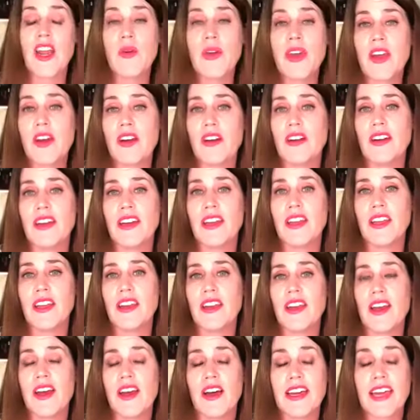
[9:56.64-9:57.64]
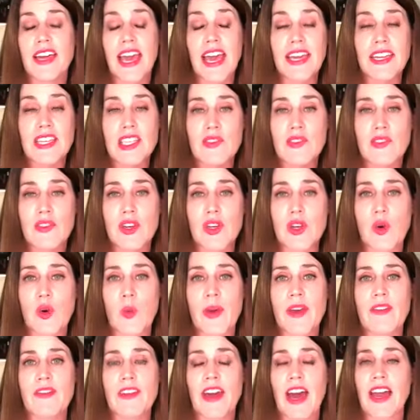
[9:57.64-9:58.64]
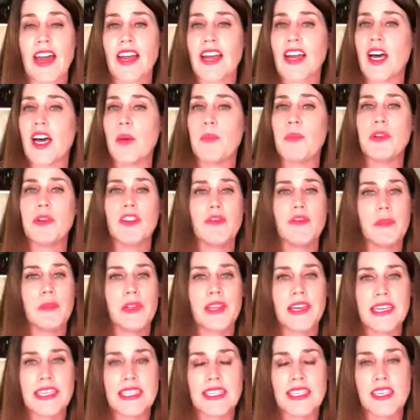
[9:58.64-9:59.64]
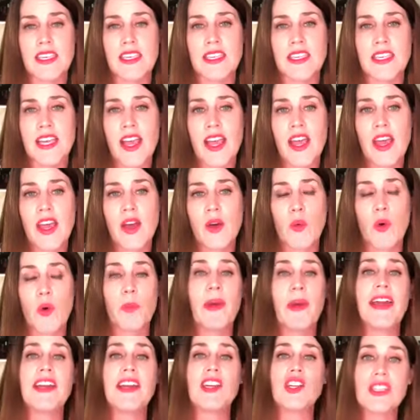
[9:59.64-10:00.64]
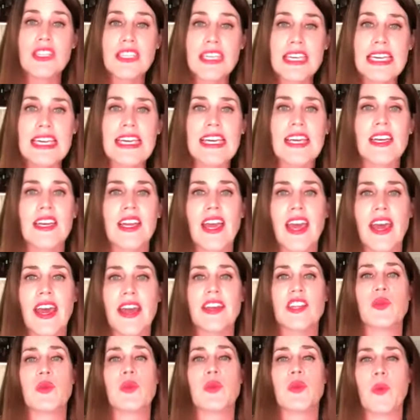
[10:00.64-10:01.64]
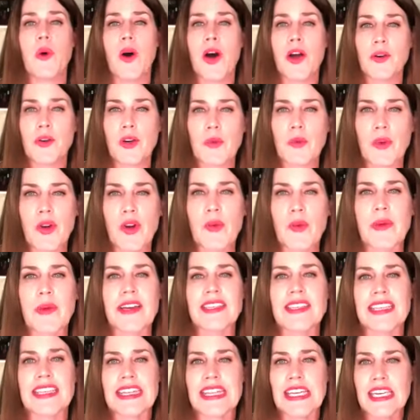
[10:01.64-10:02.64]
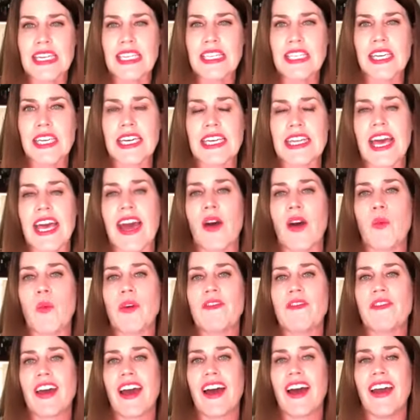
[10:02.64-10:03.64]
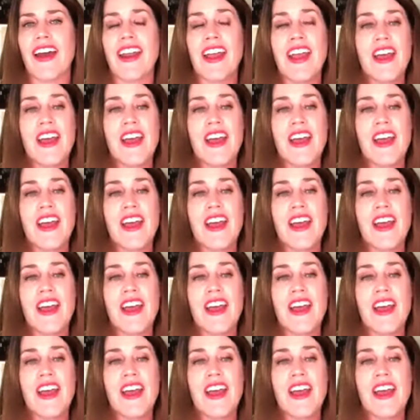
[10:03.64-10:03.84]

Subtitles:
here in Gainesville, we've got a couple of places where patients can get engaged with water aerobics and things like that. We've got